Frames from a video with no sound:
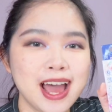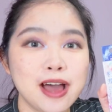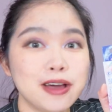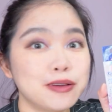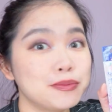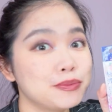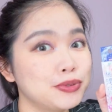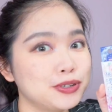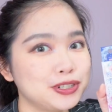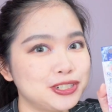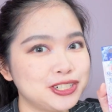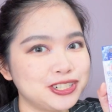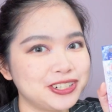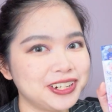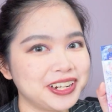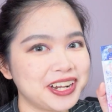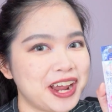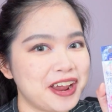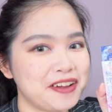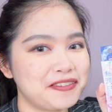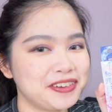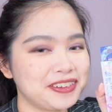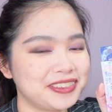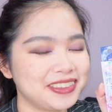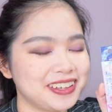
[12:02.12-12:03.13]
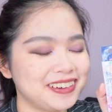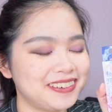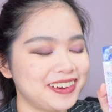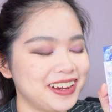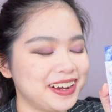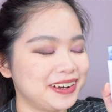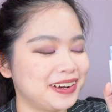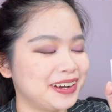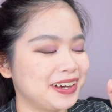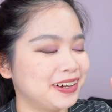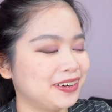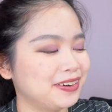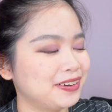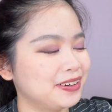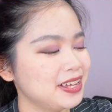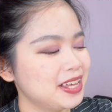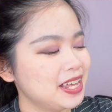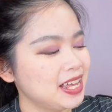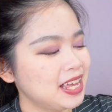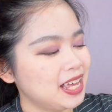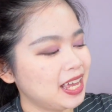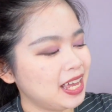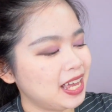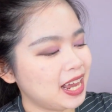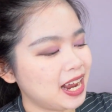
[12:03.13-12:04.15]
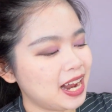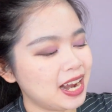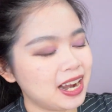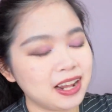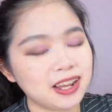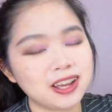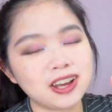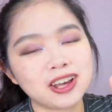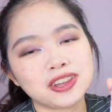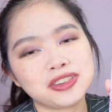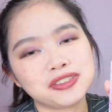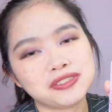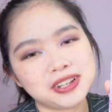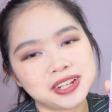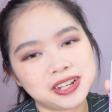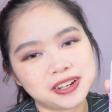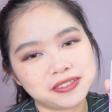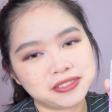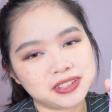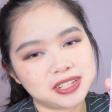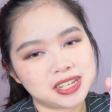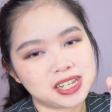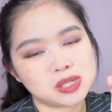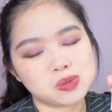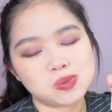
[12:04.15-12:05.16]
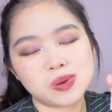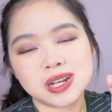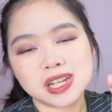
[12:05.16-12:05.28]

I'm butchering everything right now. And I got 3 of this.